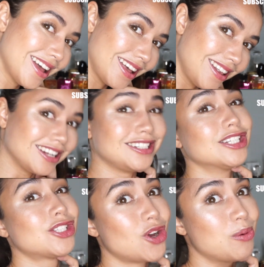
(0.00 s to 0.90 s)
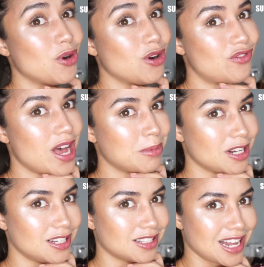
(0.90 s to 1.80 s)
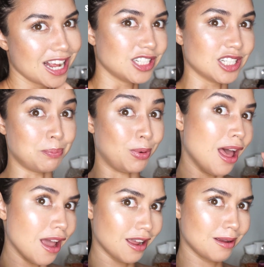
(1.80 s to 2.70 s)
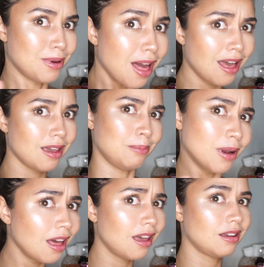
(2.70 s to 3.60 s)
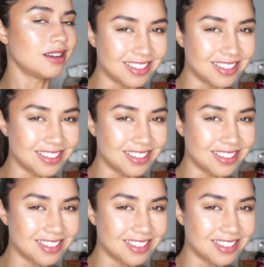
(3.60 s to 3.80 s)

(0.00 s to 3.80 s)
Like disco ball fabulous. Like just bling, bling, bling.